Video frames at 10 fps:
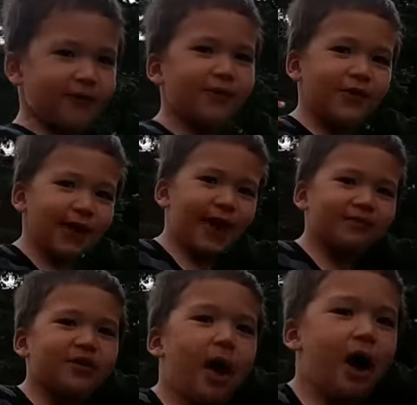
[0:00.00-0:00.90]
A
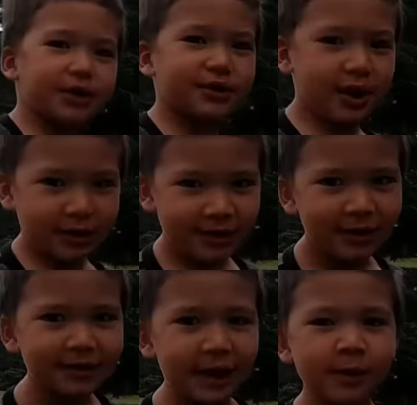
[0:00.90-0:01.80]
forever hot dog.
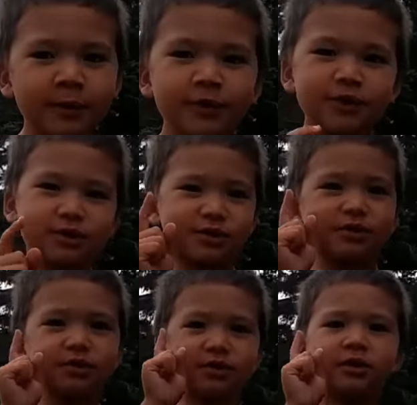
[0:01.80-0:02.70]
A
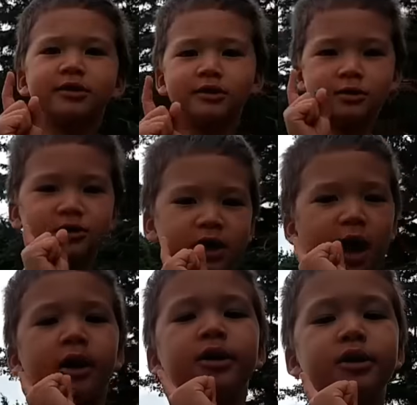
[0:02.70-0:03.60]
forever hot dog?
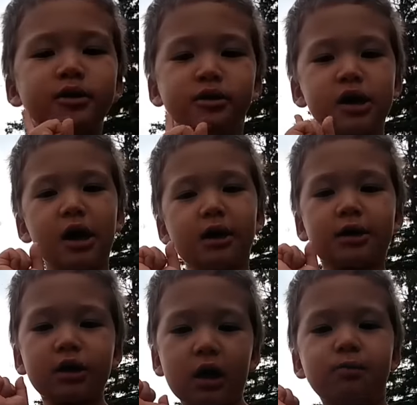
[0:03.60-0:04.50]
That
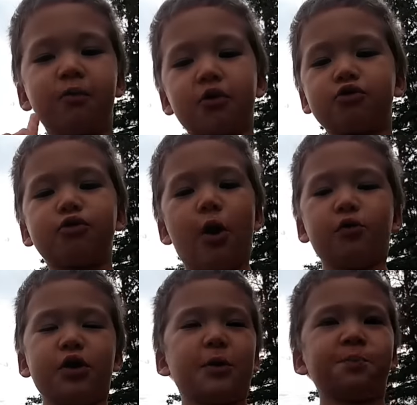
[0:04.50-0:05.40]
is just for
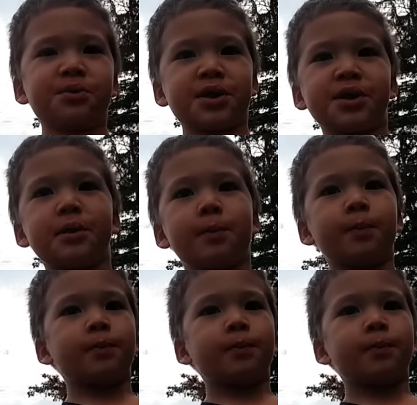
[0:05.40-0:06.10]
grown-ups.